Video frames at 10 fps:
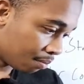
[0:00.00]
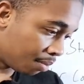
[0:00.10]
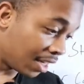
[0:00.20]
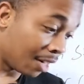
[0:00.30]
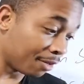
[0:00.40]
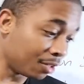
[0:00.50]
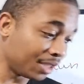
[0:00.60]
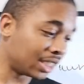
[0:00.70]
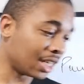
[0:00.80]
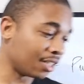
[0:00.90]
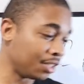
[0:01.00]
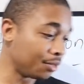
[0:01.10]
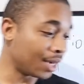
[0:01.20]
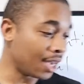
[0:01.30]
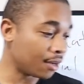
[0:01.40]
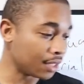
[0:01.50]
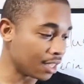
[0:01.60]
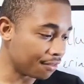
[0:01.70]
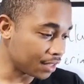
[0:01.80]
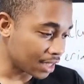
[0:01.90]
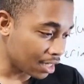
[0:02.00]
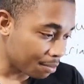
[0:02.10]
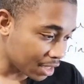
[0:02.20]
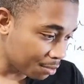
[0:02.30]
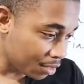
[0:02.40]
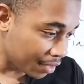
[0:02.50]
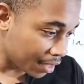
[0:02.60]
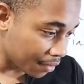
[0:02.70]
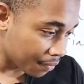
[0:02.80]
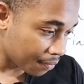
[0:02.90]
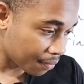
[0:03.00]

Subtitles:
But I'm going to be shouting you out if you say the best move here.